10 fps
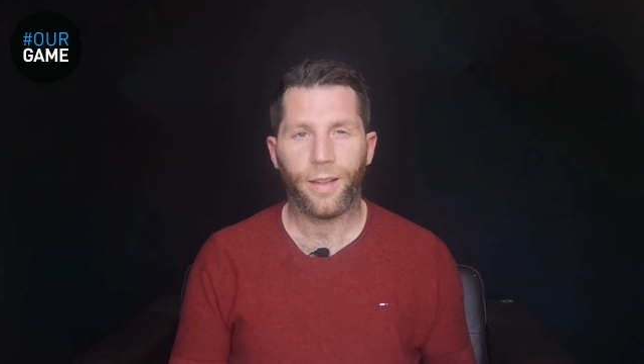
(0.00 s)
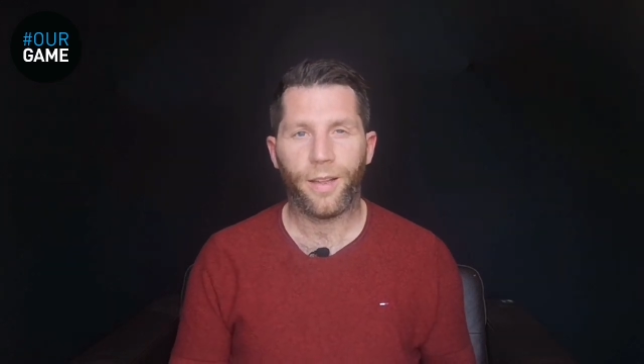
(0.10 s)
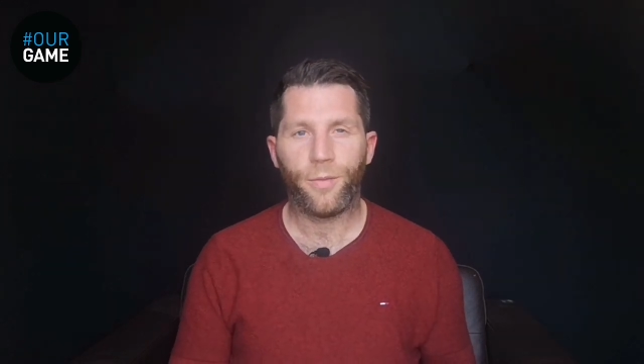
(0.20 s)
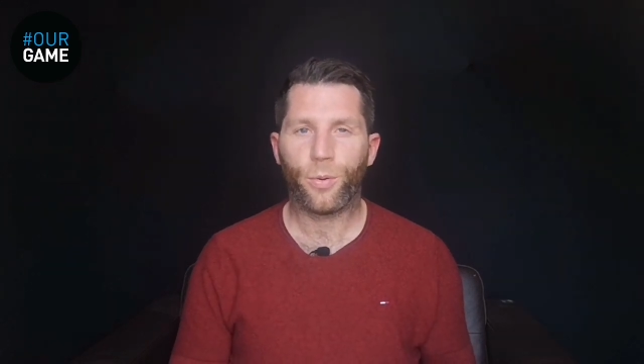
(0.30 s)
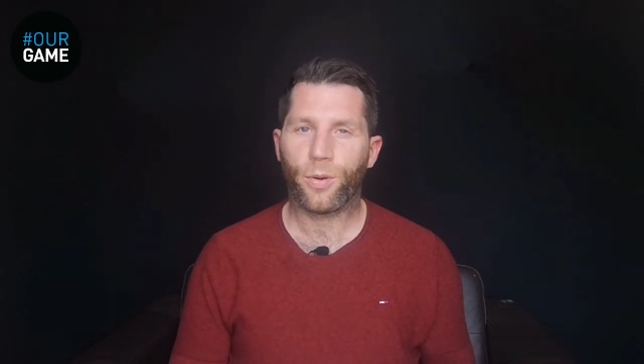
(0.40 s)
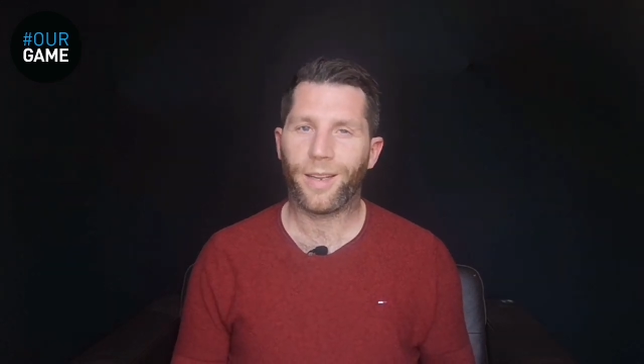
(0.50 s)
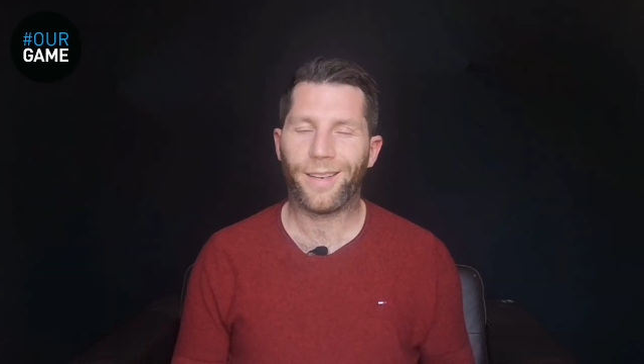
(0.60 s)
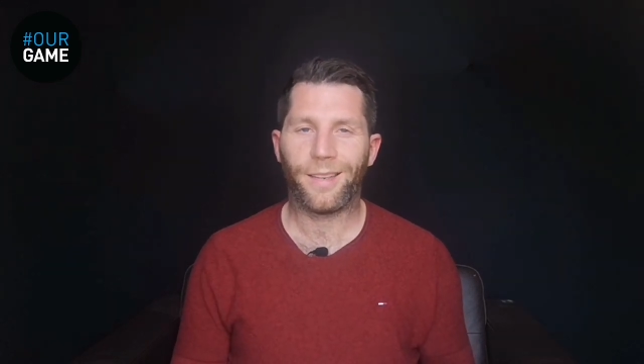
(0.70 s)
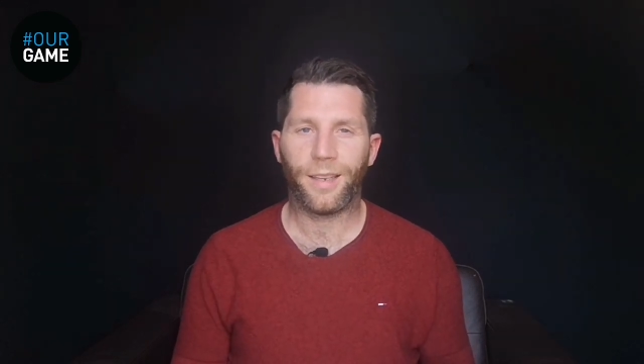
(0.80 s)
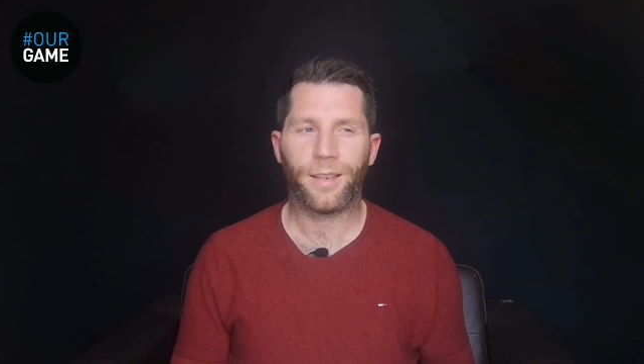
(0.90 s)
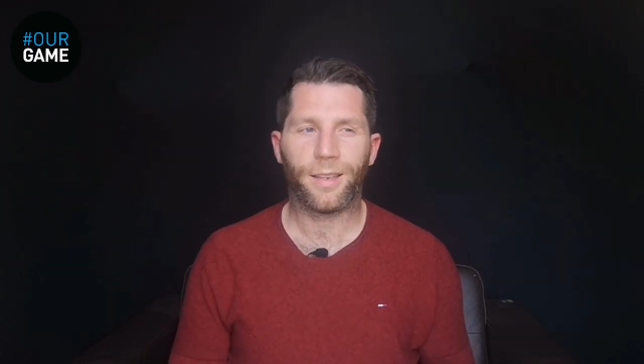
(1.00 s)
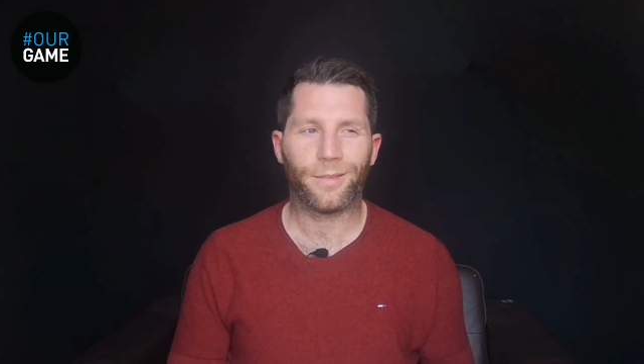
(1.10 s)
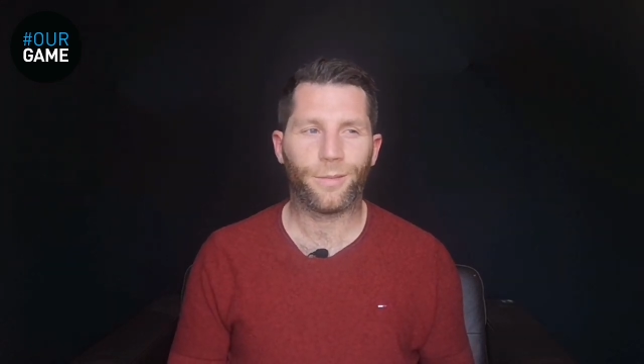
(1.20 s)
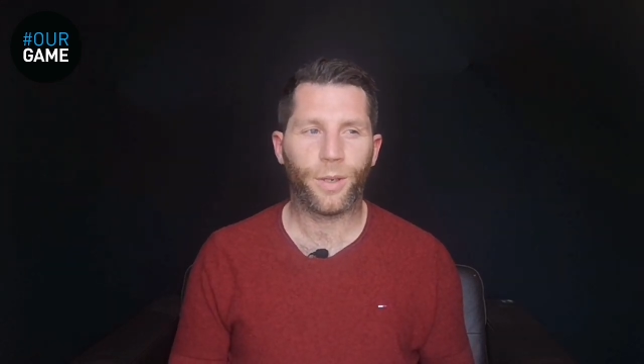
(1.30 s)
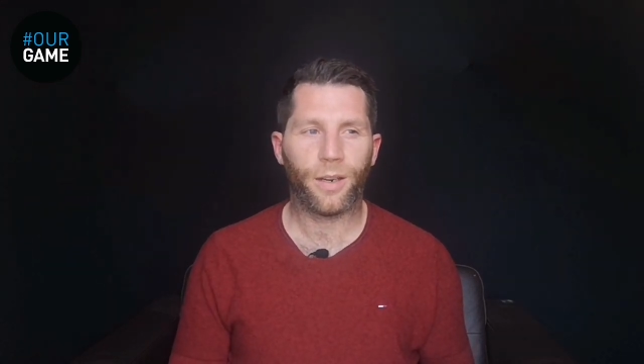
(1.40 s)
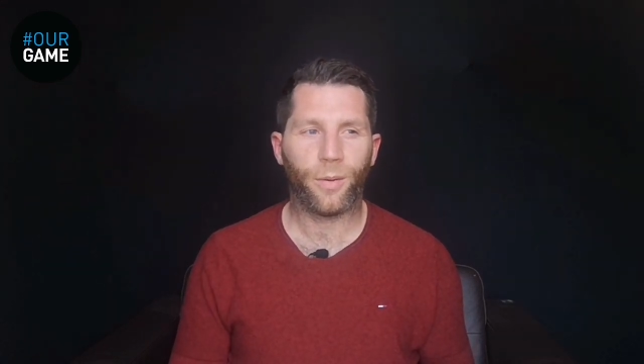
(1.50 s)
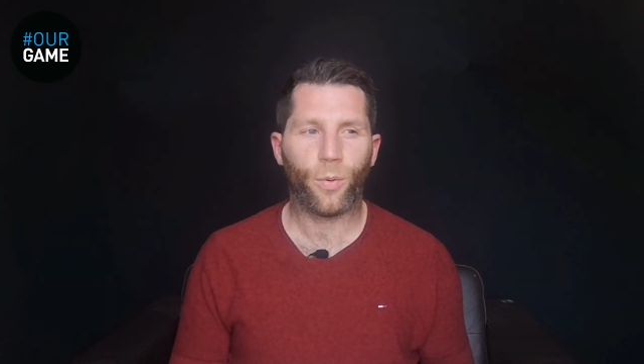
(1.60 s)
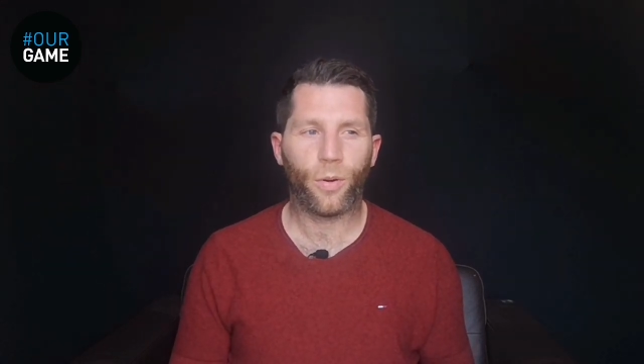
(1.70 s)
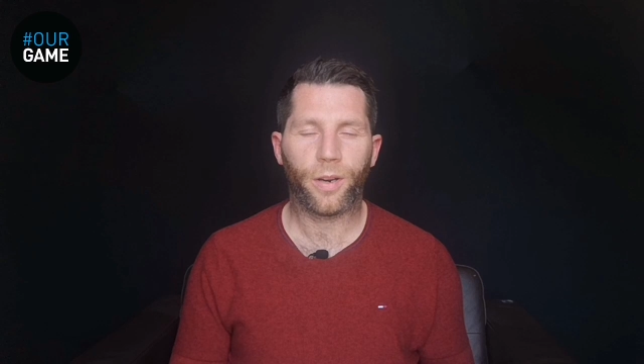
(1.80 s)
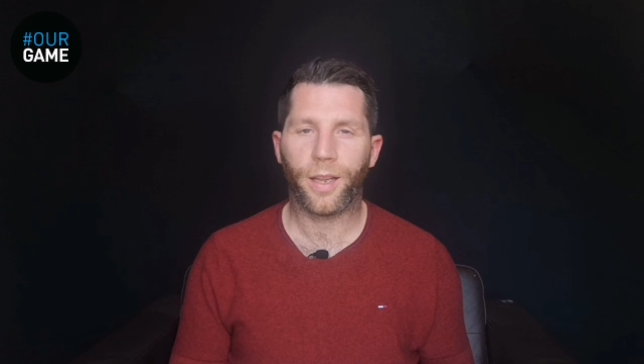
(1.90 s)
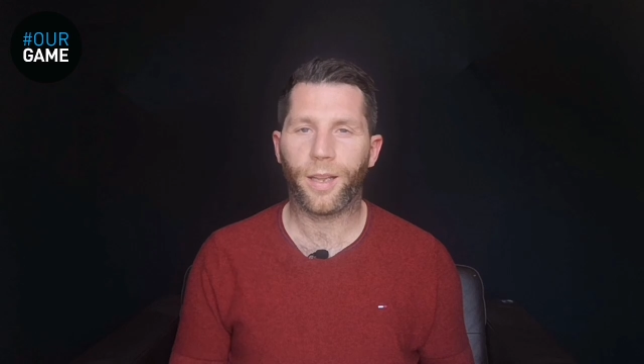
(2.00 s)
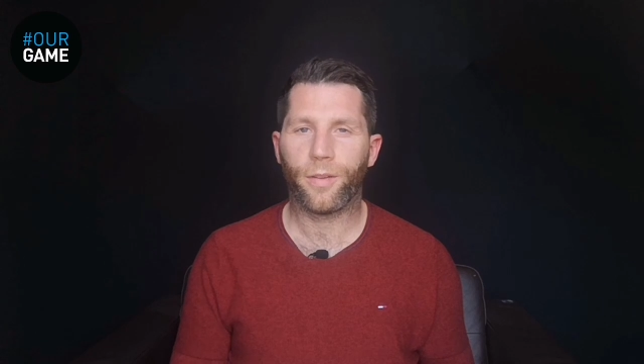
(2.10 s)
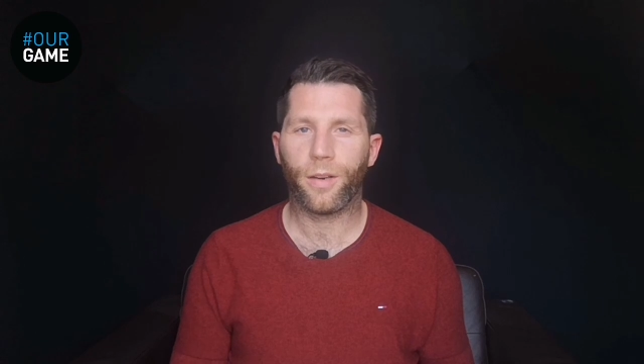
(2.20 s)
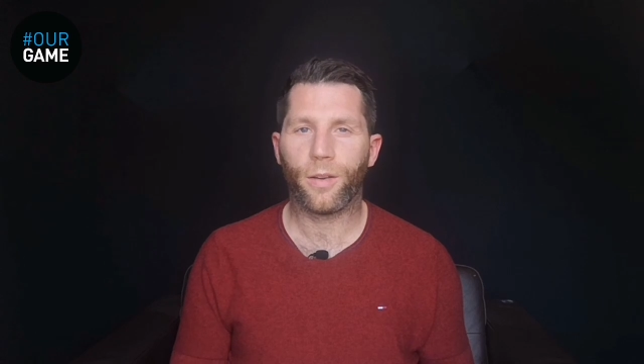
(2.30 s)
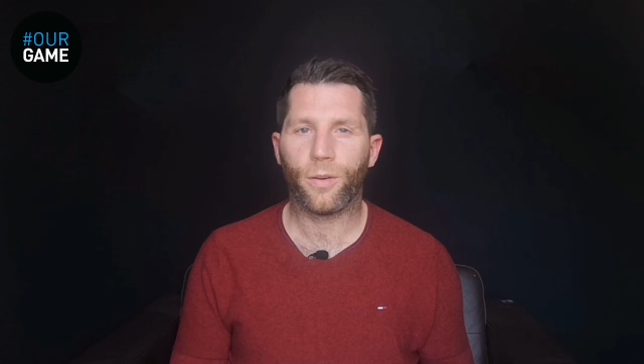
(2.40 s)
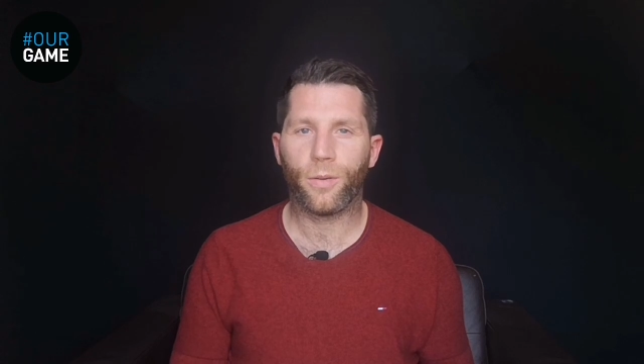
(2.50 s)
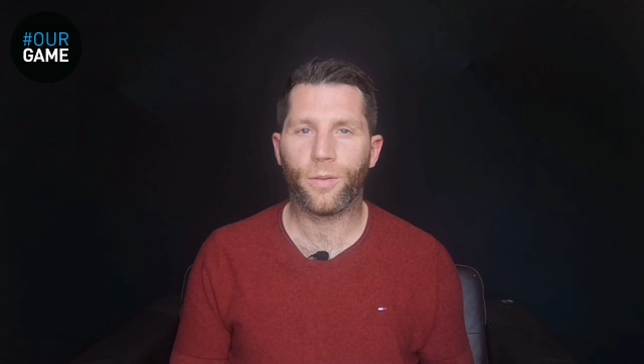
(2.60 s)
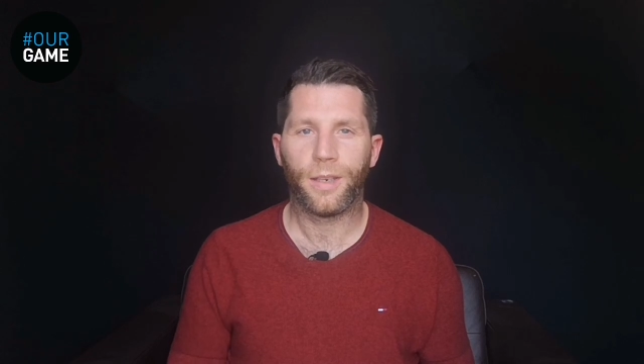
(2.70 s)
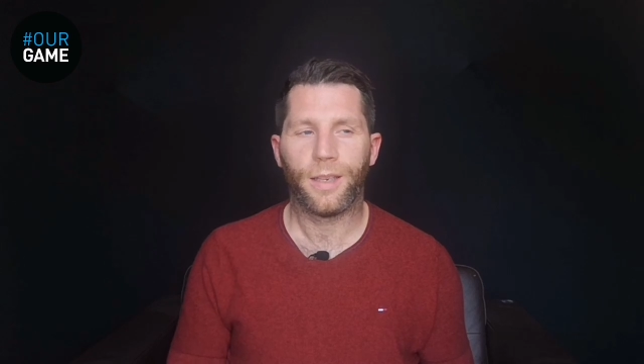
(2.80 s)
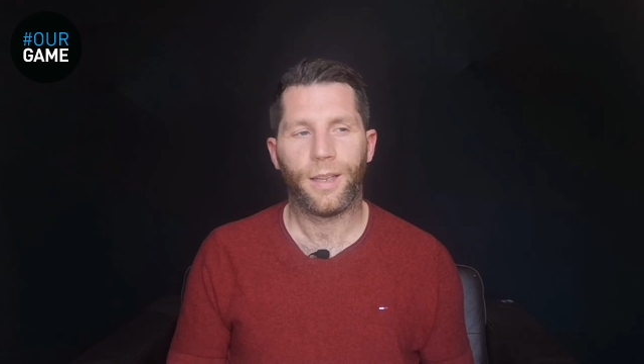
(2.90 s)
if you were kind of thinking, will I, won't I give it a go?